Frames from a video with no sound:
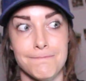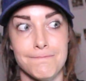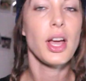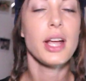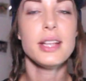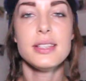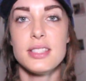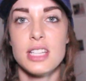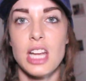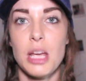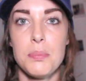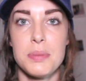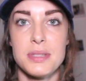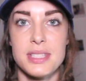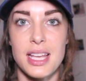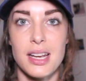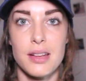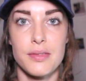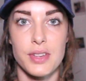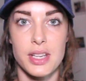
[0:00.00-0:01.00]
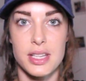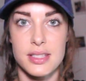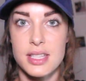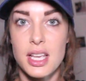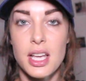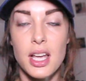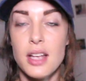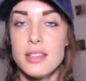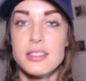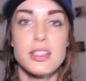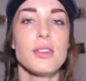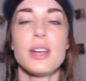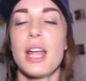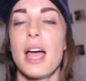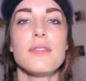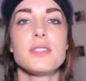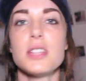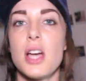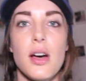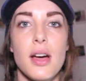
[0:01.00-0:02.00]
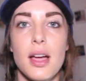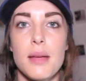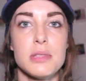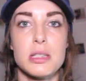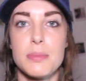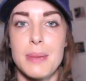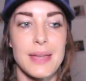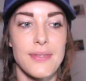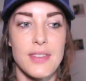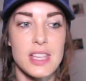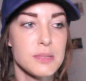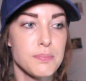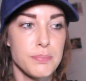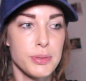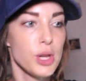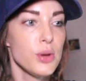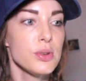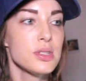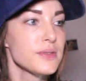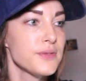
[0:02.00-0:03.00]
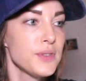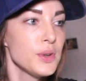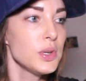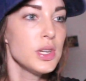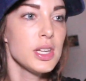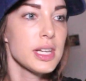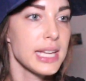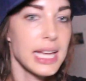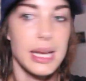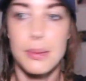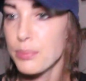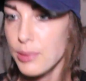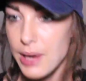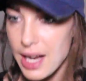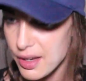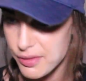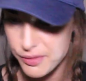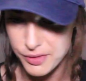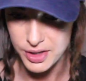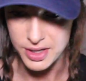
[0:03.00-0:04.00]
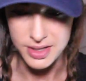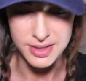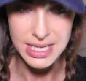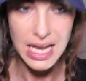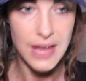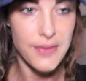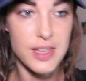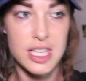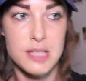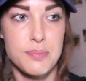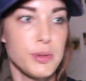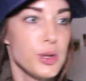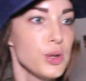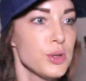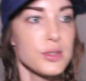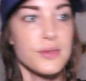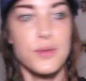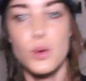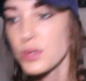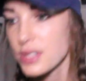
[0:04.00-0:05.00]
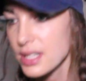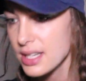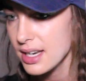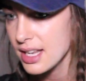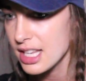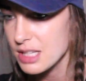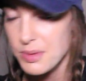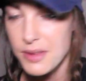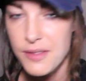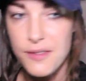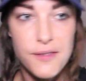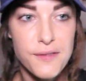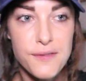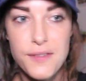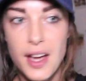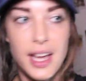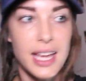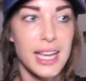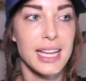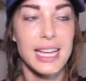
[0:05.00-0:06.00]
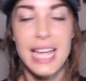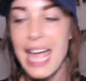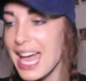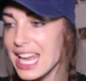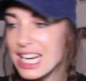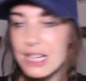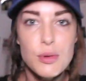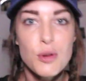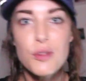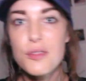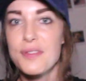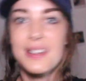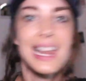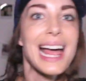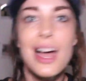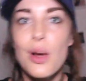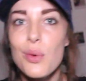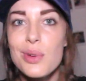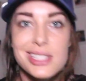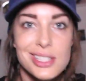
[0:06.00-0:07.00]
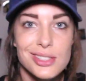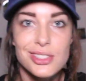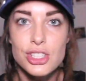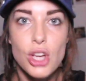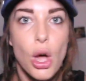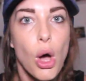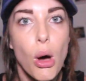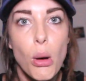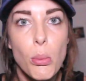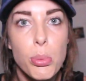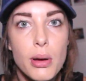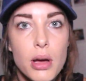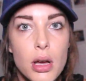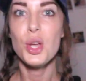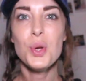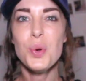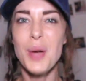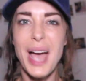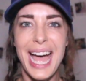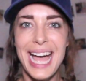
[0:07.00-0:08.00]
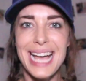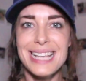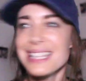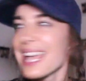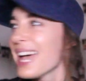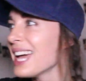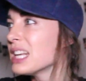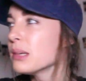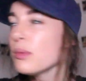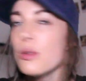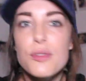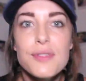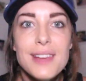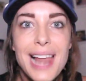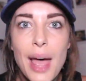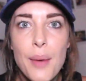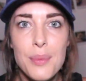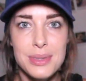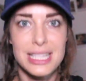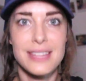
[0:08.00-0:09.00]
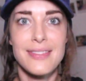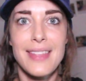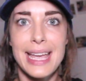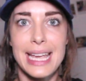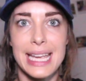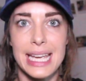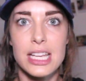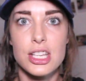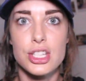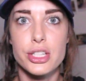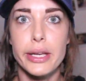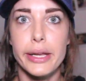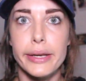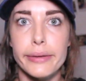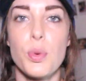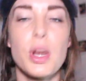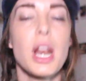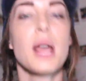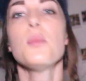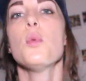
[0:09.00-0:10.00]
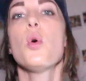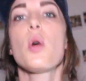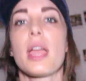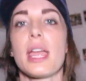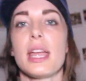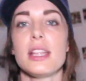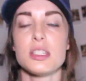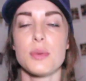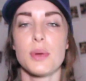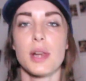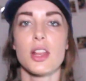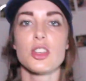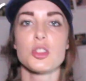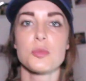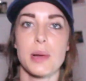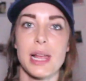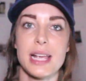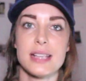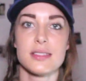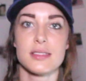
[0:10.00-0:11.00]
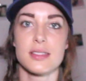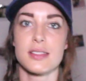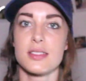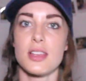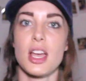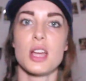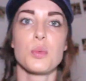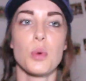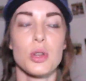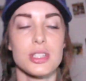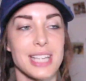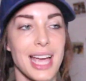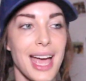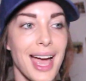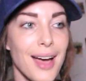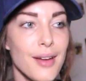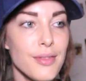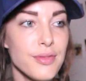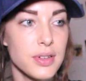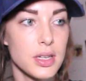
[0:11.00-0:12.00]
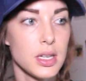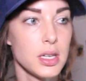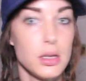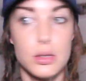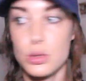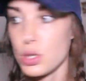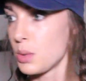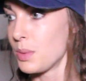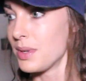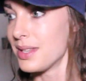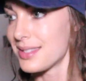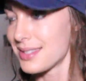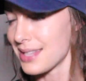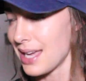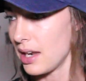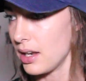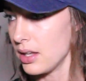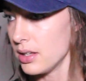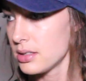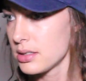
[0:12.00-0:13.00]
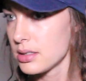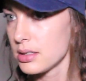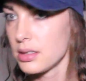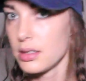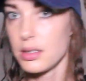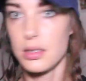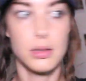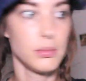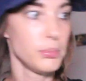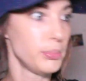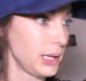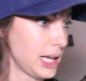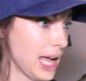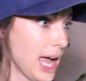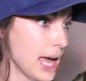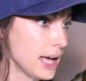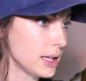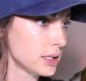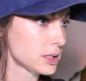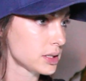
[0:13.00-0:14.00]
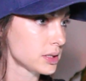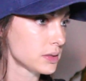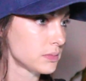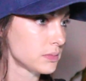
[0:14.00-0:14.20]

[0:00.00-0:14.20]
99% of us don't have time to make these beautiful looking breakfasts and these beautiful dinners with fucking edible flowers on top. Who has edible flowers in their kitchen? When I'm walking into a lunch place and decide what to have, do I want salad? Baguette.